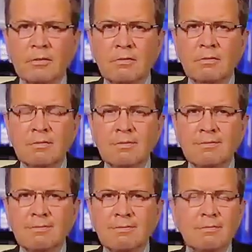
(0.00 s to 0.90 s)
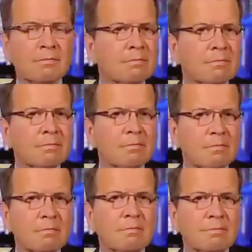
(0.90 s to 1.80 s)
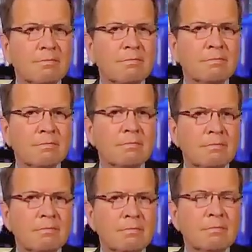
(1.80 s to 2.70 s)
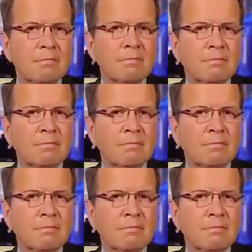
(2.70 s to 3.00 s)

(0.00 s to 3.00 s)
This person isn't speaking.